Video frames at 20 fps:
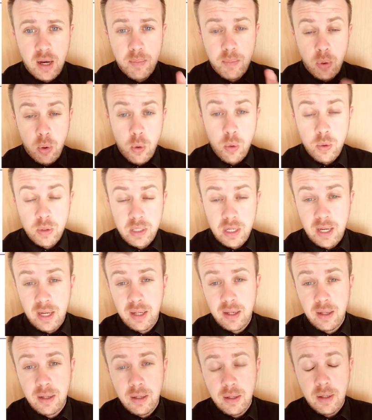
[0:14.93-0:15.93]

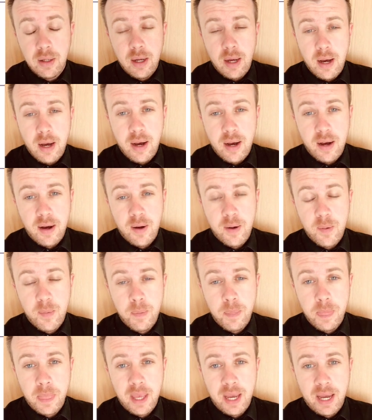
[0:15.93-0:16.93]
pausing
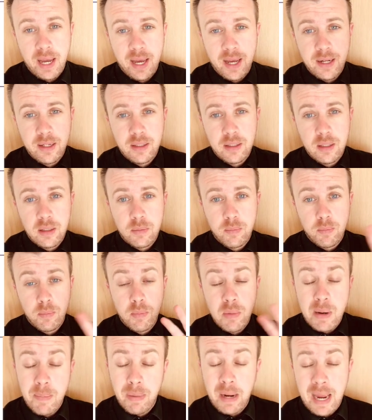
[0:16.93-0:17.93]
and
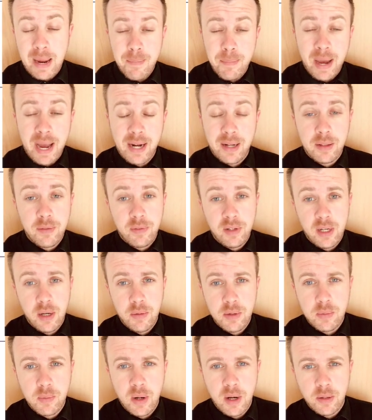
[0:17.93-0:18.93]
replaying back the video
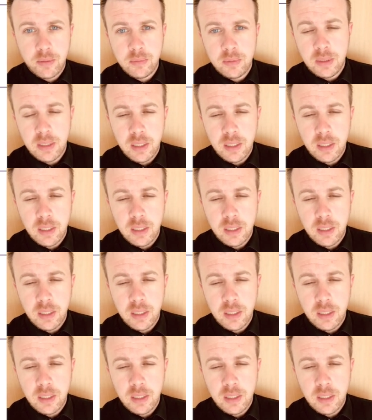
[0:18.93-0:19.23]
as well